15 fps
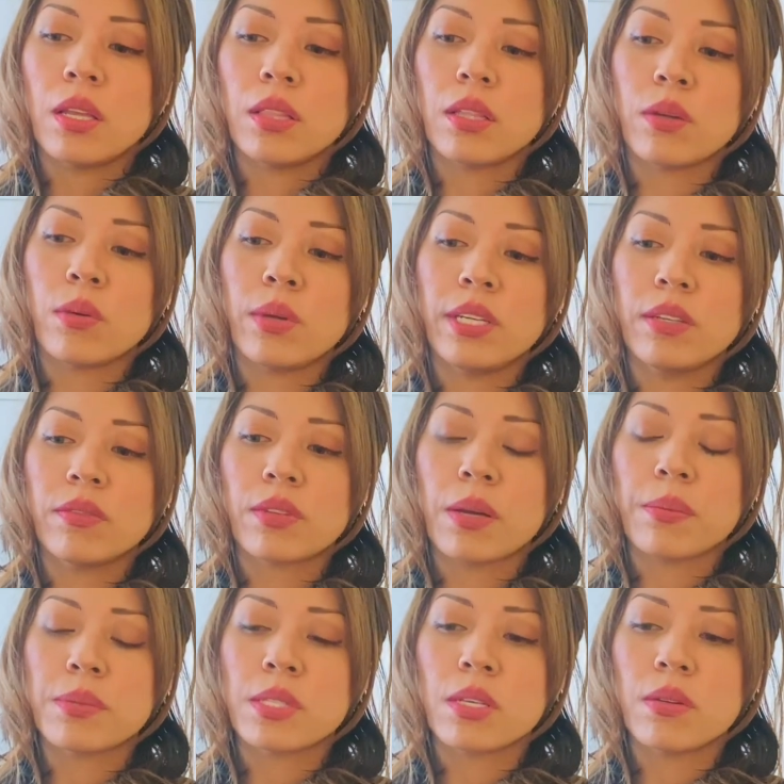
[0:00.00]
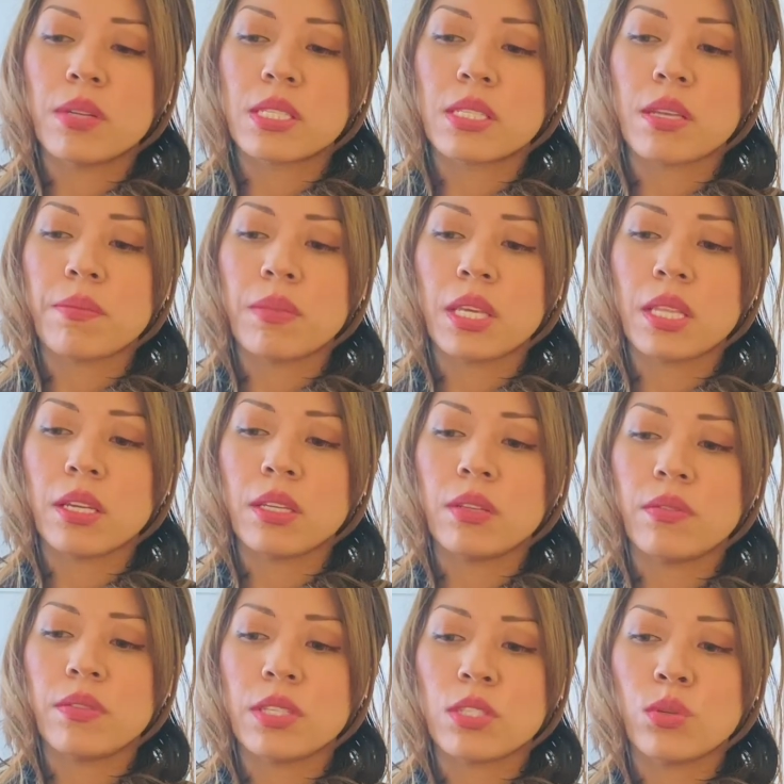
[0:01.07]
The Queen of Cups, though, is something that
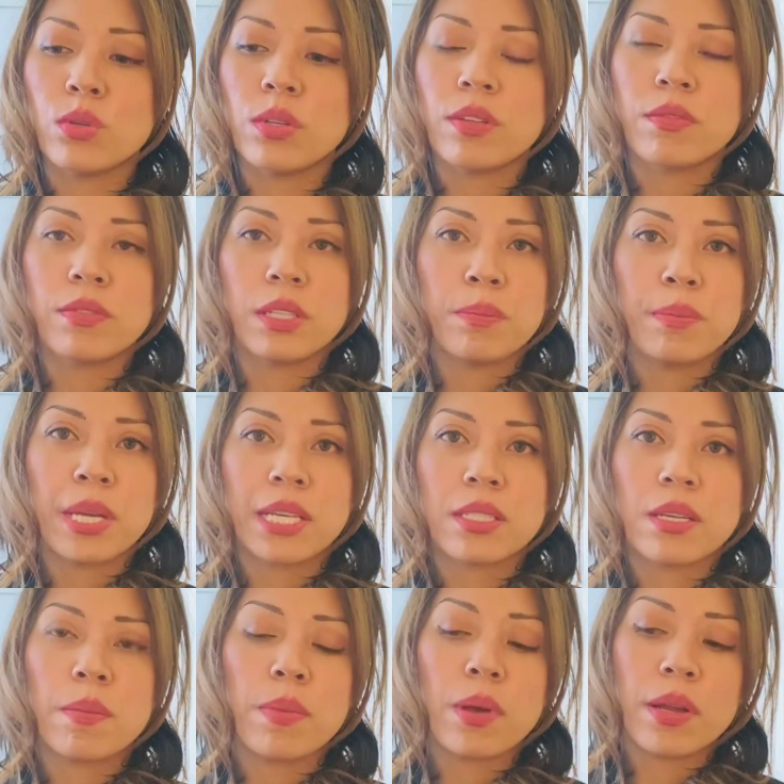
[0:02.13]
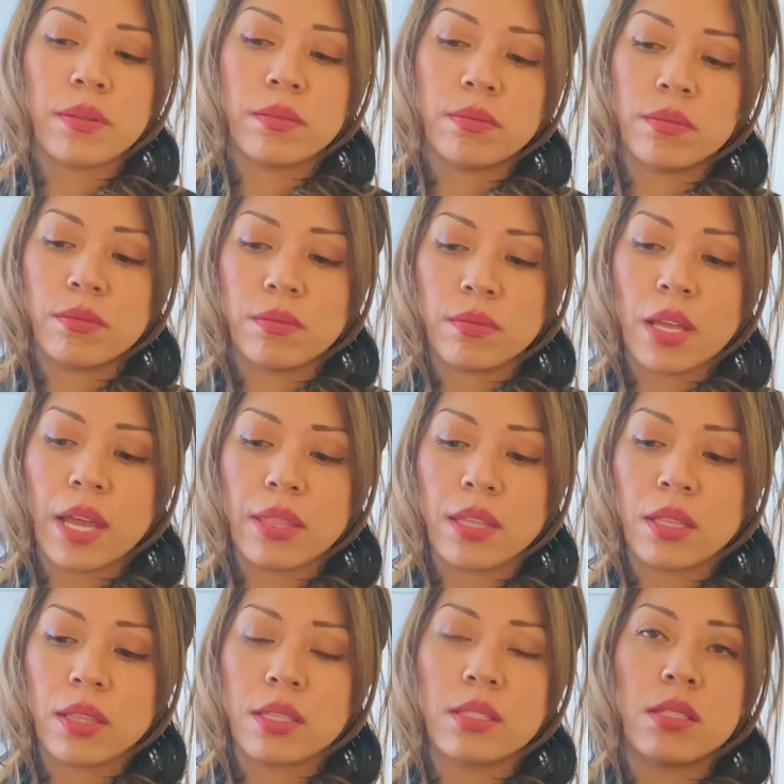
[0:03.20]
you've intuitively picked up on. I think this